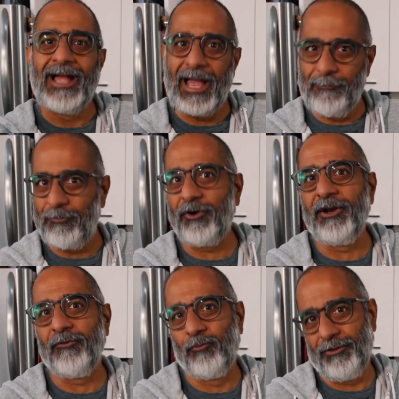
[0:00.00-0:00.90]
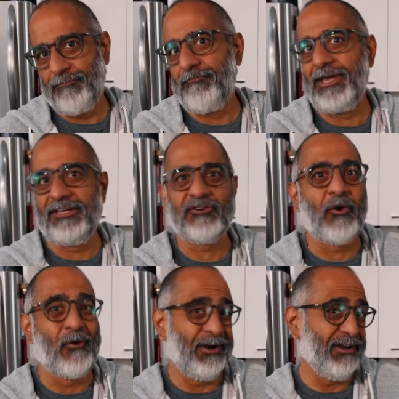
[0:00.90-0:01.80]
and put it with meat
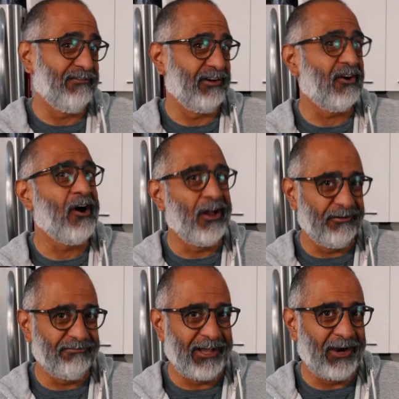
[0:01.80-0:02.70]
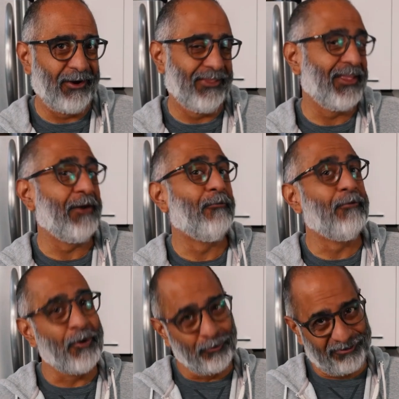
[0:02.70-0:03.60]
or even cauliflower and then
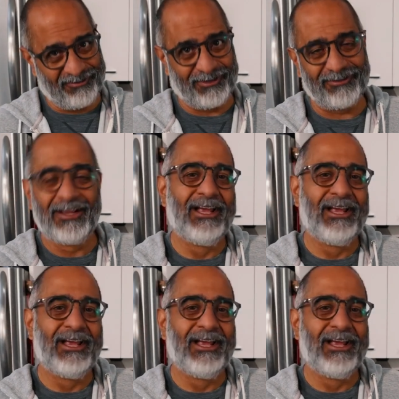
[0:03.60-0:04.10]
roast it.